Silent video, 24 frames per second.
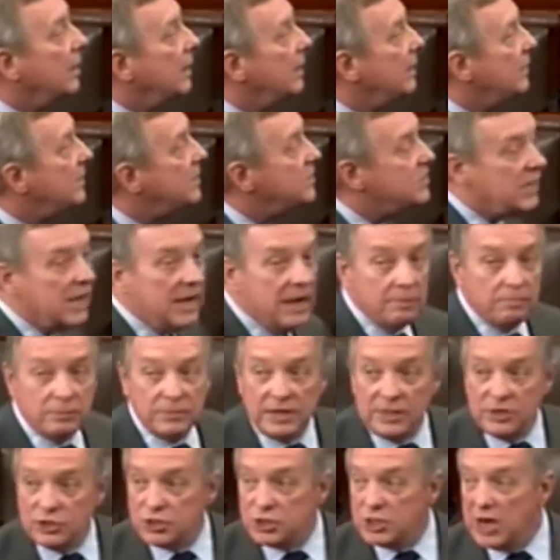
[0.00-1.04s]
This
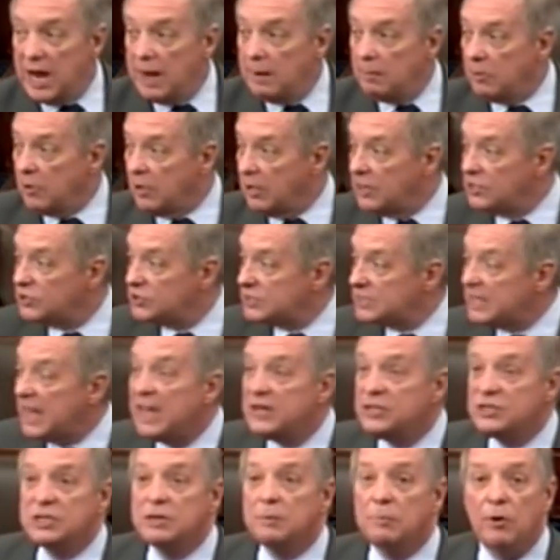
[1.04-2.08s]
empty chamber is
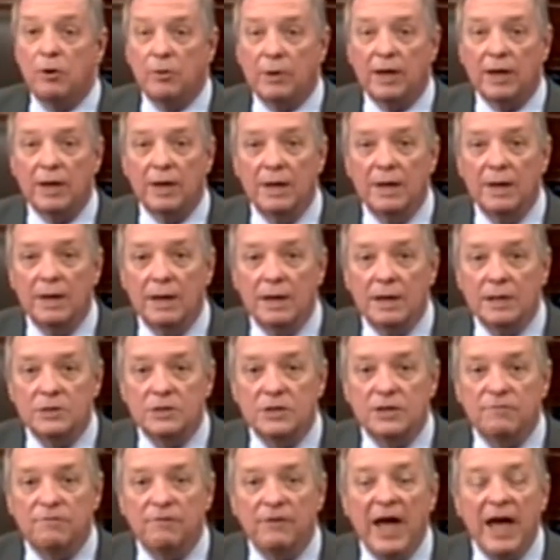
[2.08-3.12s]
testimony
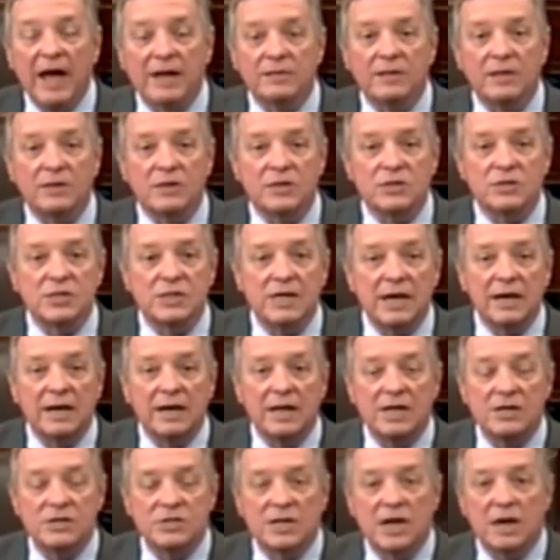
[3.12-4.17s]
to the fact that the Senate
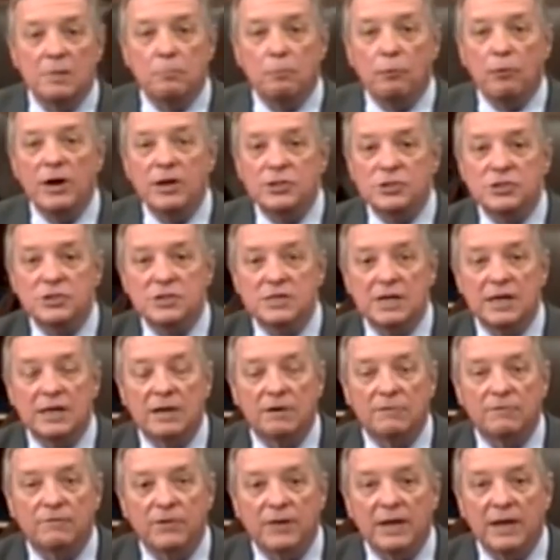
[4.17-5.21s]
has done precious
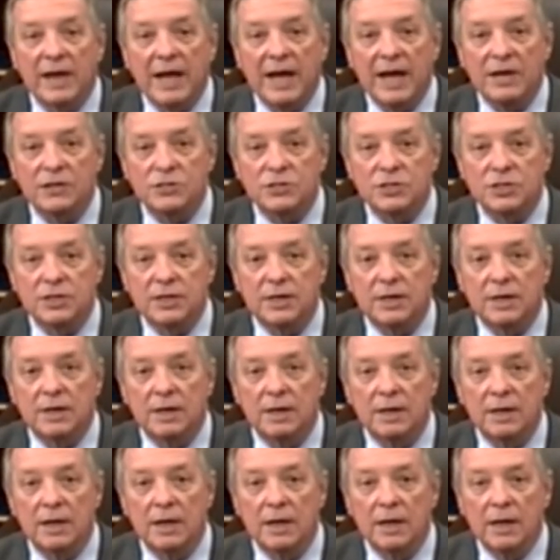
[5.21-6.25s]
little for the last
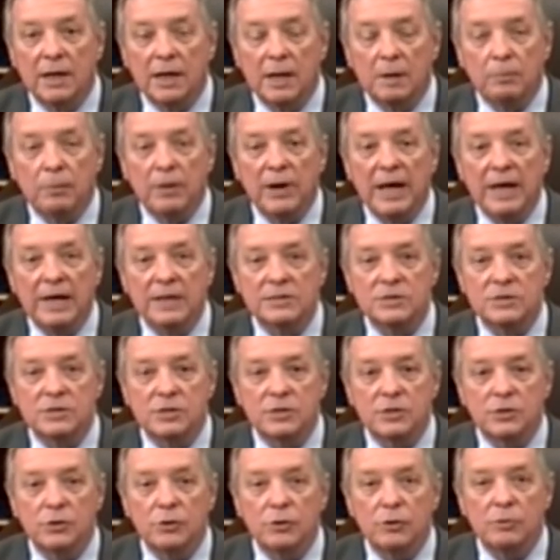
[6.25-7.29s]
year and plans
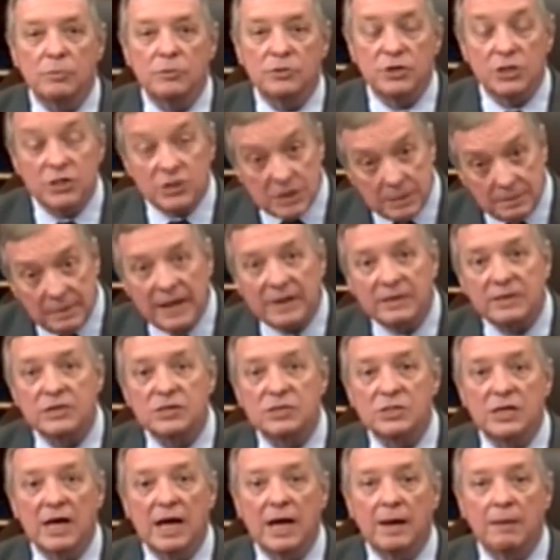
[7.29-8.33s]
to do just about the
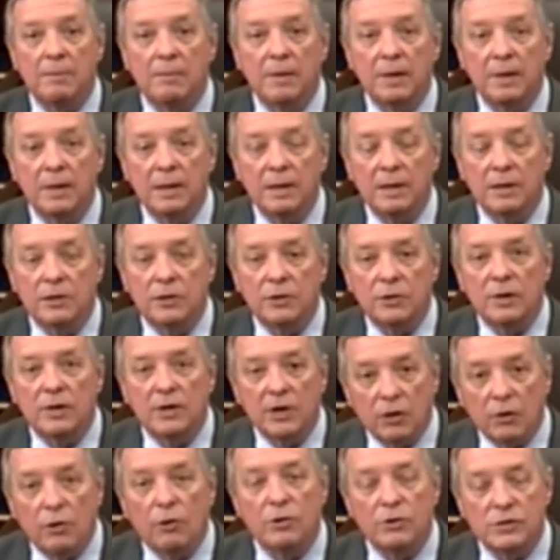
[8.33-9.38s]
same during
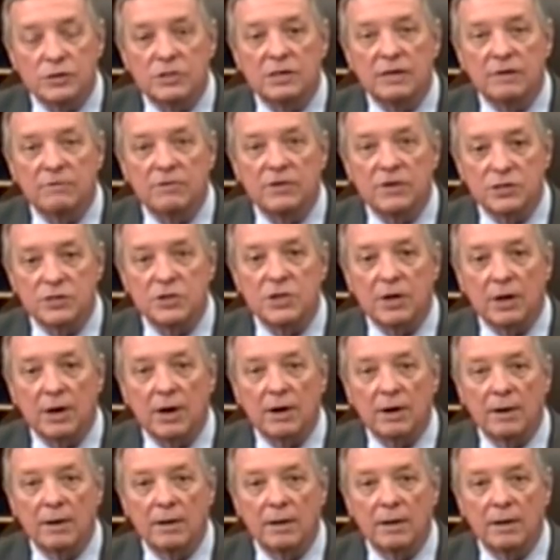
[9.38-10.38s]
the course of this year.